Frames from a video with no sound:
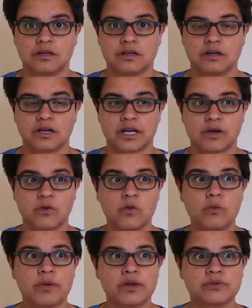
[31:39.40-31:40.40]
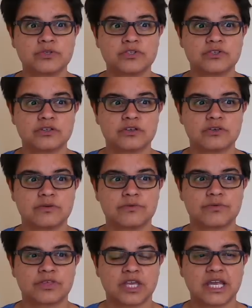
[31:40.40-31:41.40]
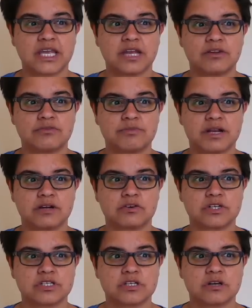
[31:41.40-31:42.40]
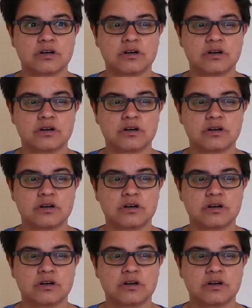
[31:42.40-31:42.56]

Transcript: Like, almost thinking of Miller as